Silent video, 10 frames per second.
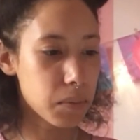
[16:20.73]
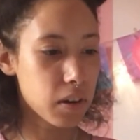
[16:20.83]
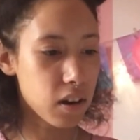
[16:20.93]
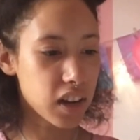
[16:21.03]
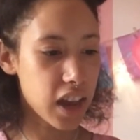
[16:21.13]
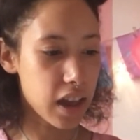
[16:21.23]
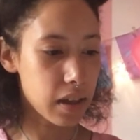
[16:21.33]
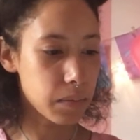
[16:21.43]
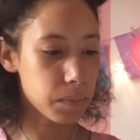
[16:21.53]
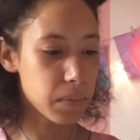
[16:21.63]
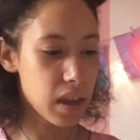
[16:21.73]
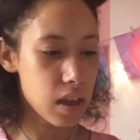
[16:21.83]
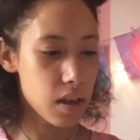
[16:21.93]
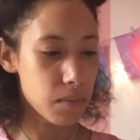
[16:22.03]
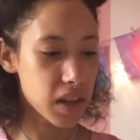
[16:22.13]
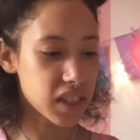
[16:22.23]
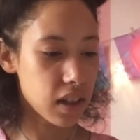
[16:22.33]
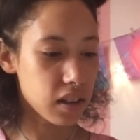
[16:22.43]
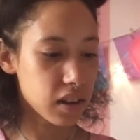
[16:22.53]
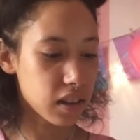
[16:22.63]
Garnier
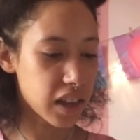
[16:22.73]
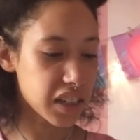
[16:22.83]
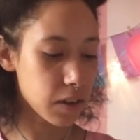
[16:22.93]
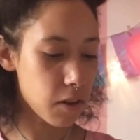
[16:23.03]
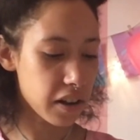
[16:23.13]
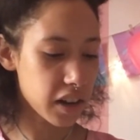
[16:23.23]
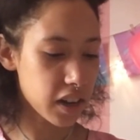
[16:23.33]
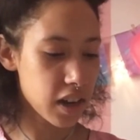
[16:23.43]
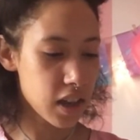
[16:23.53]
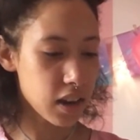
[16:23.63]
Micellar cleansing water.